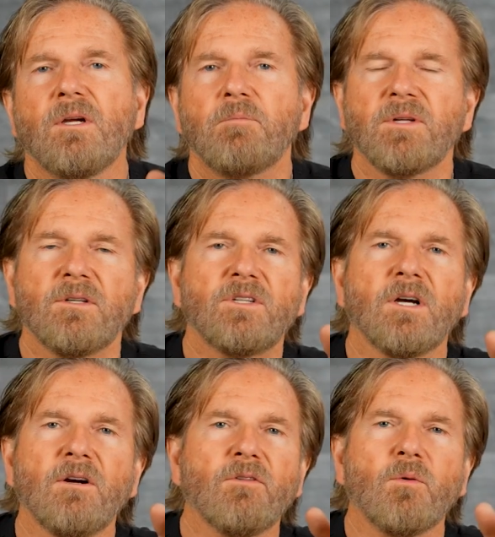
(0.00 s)
but the
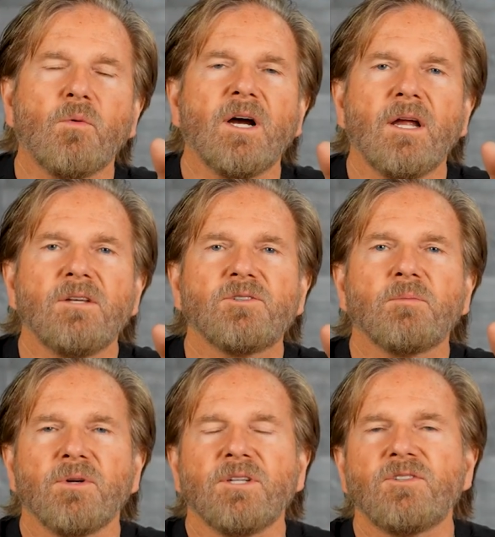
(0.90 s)
tongue of the wise
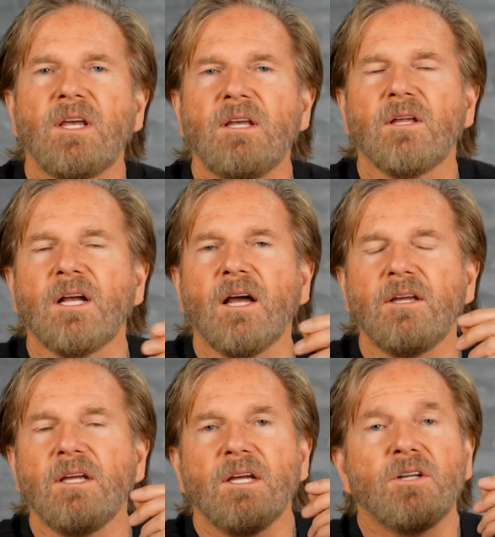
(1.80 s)
brings healing."
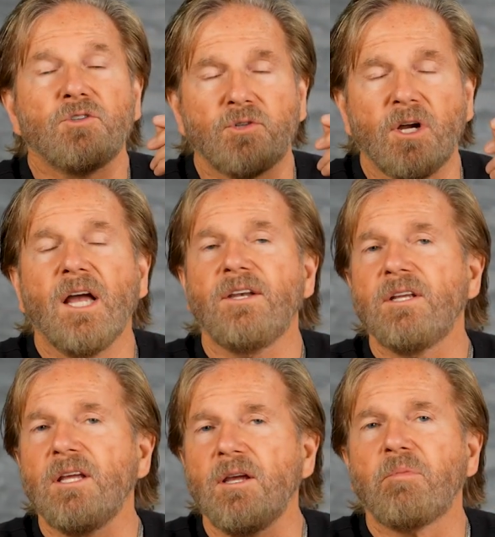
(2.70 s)
I tried
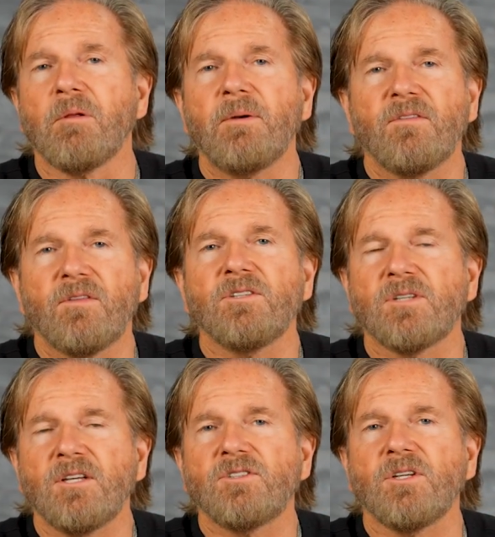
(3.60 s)
to implement this
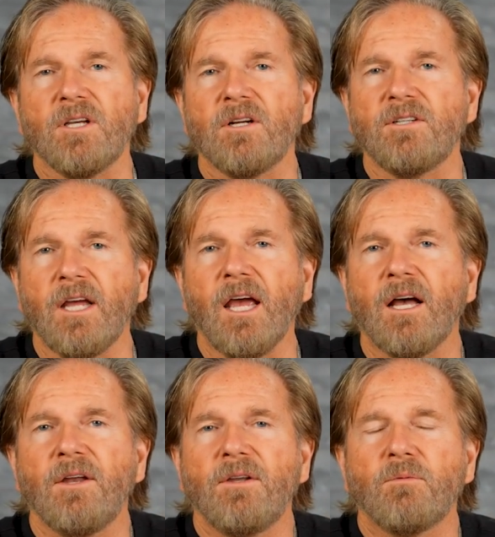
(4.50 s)
as a young
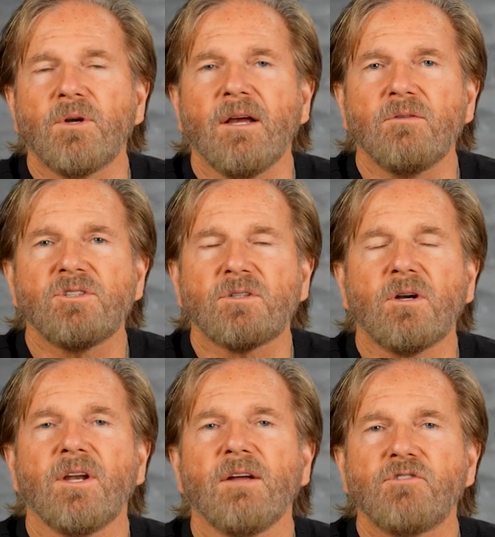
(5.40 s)
dad when I was
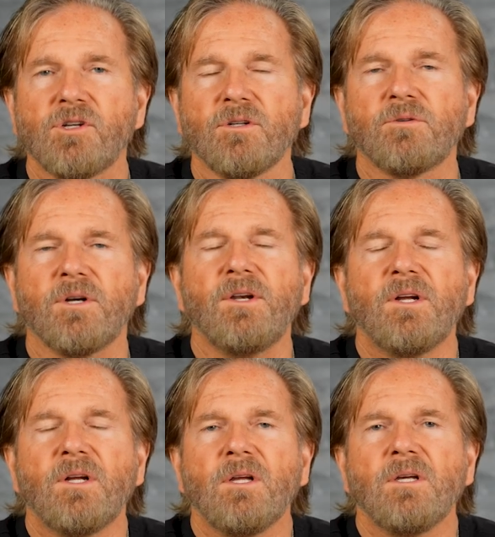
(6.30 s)
starting to have children.
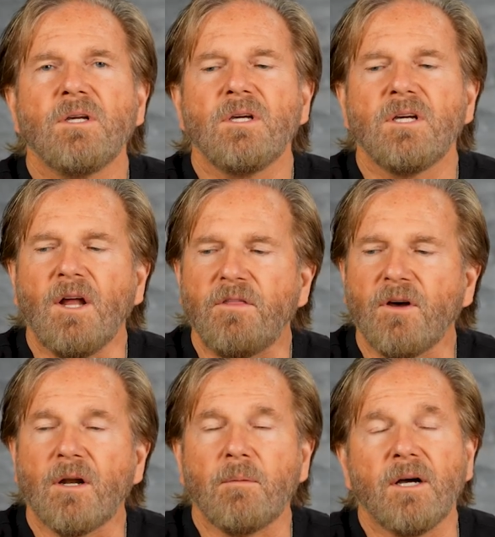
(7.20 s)
And I
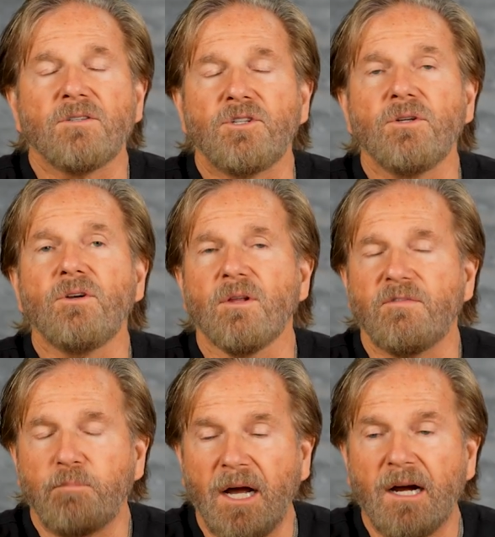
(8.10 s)
thought about, due to the
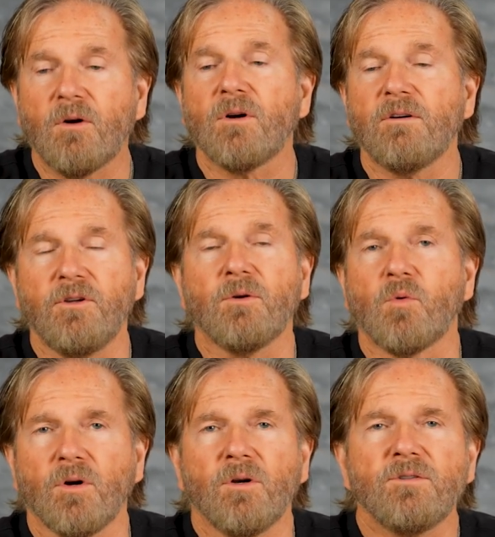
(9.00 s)
power of your
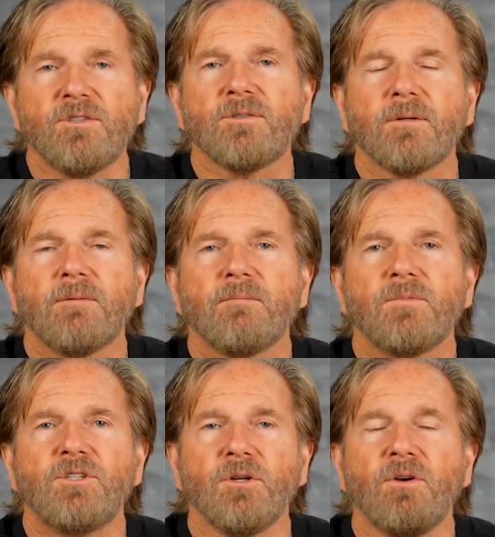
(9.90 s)
words,
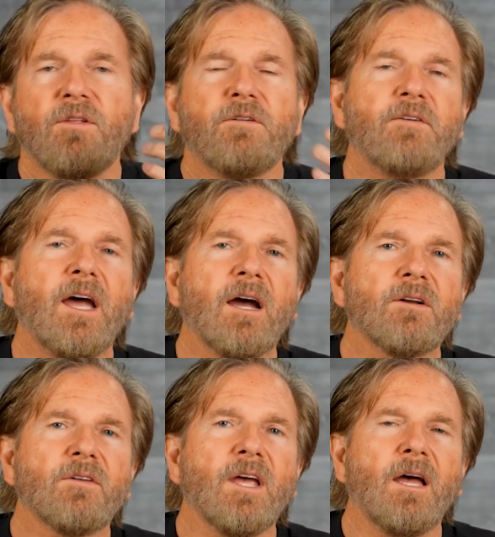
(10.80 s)
due to the fact
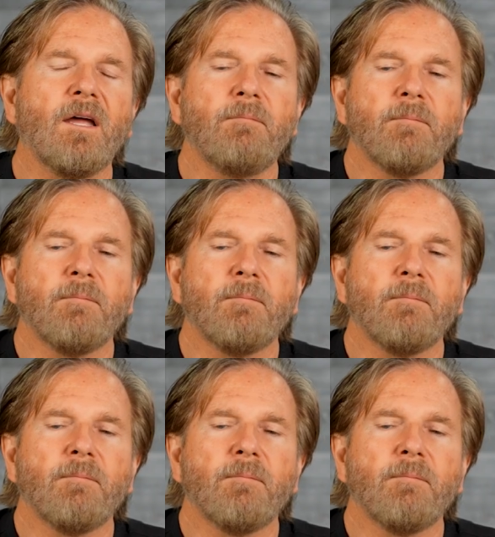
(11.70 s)
that